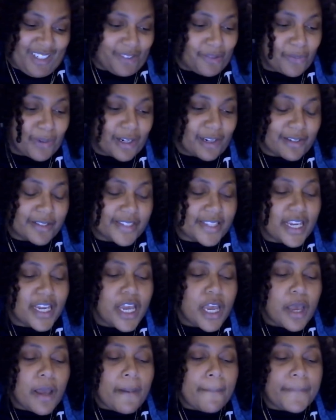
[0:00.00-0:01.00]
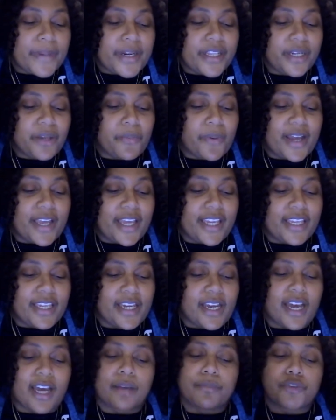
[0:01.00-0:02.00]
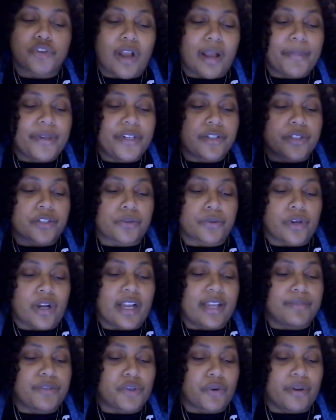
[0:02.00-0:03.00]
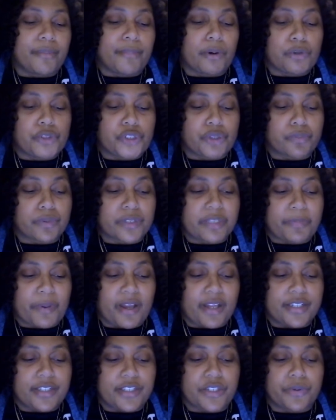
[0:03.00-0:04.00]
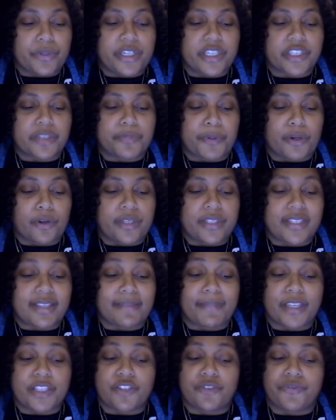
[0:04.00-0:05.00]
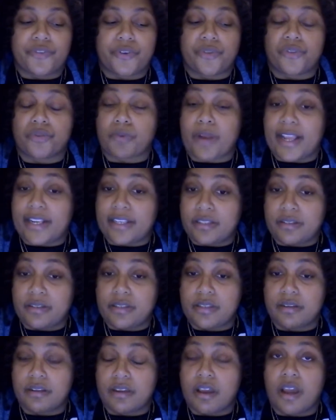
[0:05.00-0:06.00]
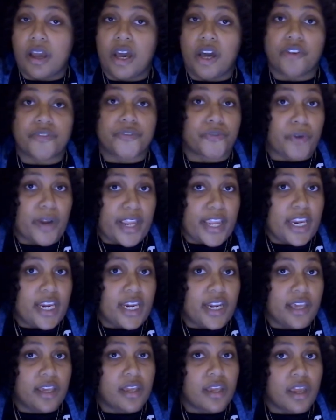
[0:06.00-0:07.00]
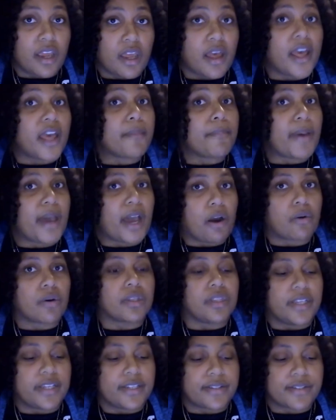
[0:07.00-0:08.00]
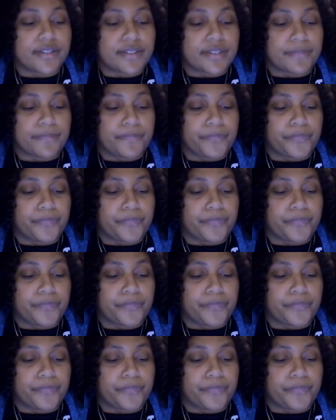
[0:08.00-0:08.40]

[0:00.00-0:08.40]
Words. But anyway, trauma describes your emotional response to an experience that makes you feel threatened, afraid, and powerless.